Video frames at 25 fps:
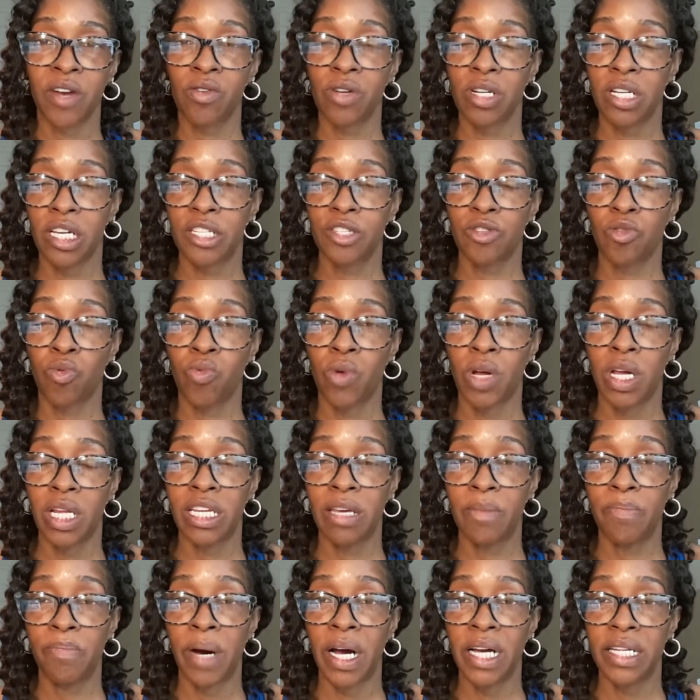Click the wiggly
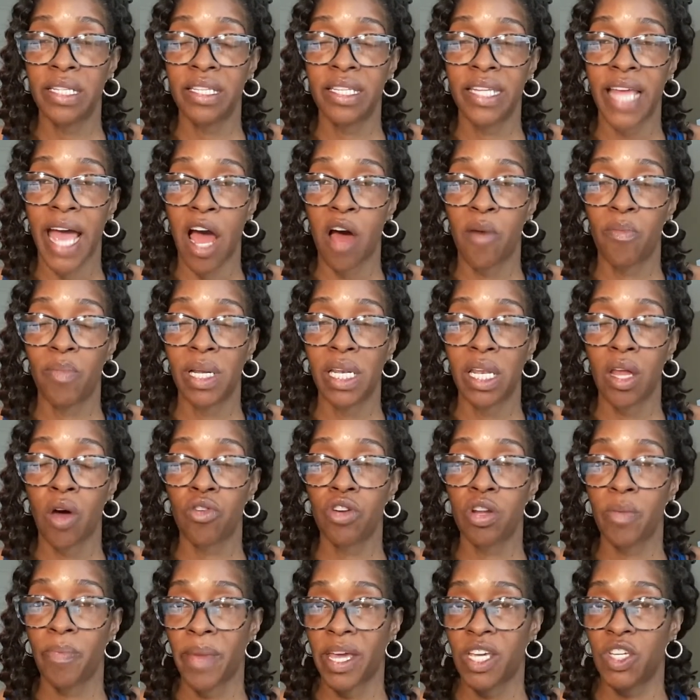button down below
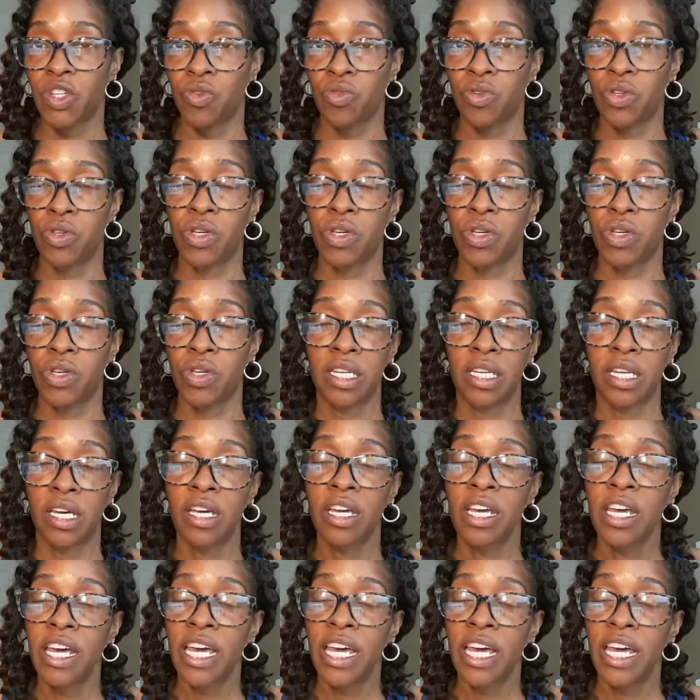to make sure you're getting the